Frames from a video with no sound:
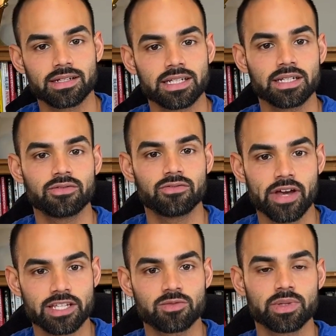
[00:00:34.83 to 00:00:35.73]
an
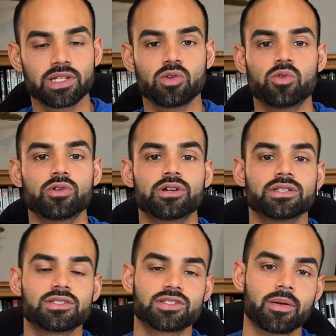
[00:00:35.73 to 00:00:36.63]
investment or on
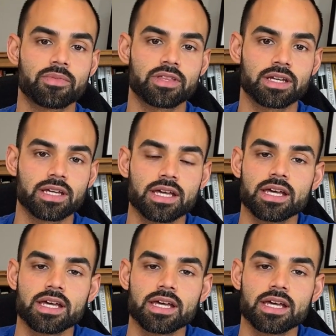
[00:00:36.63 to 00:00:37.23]
something,